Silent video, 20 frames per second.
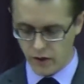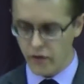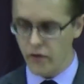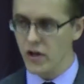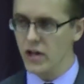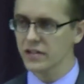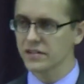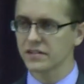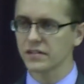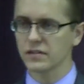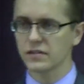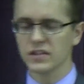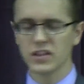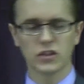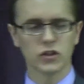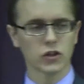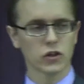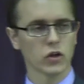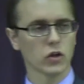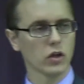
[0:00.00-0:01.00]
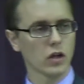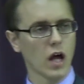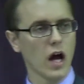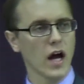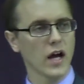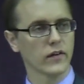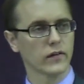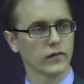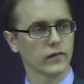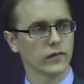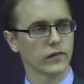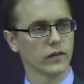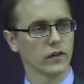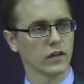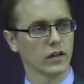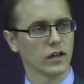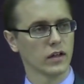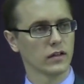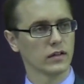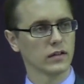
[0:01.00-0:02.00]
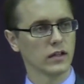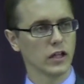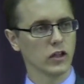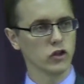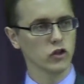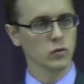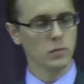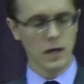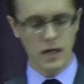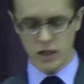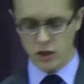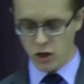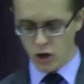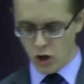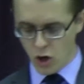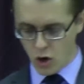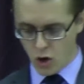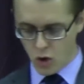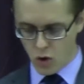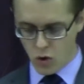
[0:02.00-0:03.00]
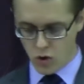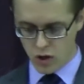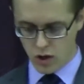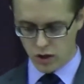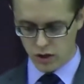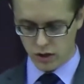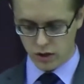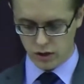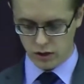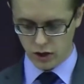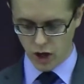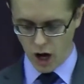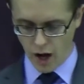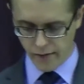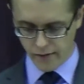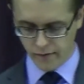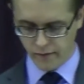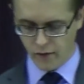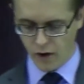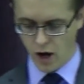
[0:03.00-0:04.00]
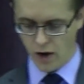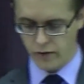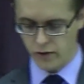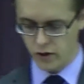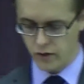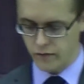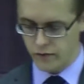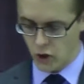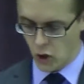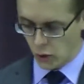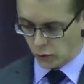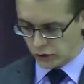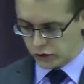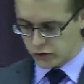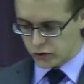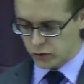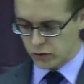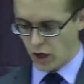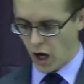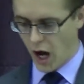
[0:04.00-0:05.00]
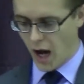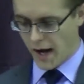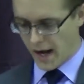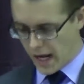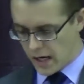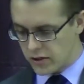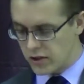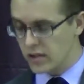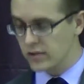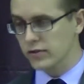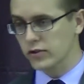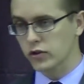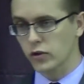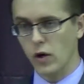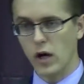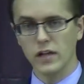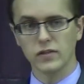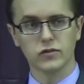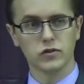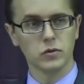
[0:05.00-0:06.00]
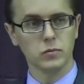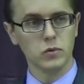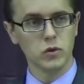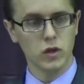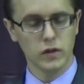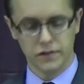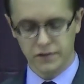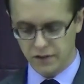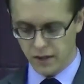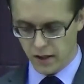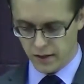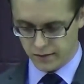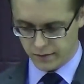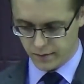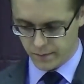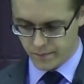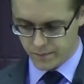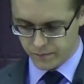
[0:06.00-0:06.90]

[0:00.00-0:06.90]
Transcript: This is eternal life, that you may know God the Father, the only true God, and Jesus Christ, whom you have sent.